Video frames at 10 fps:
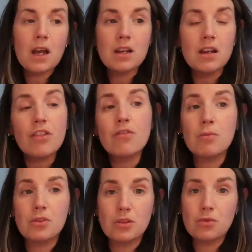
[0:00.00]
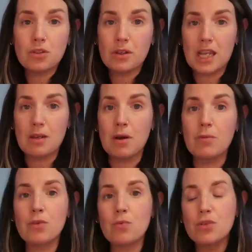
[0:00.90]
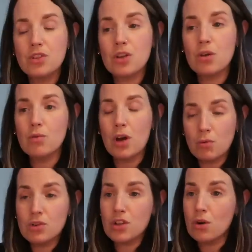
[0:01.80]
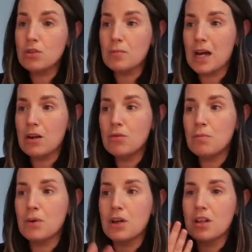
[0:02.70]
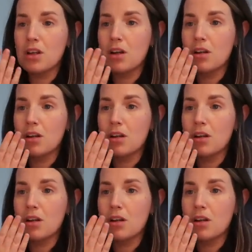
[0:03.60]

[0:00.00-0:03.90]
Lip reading: Another option also came up that was I was told about, but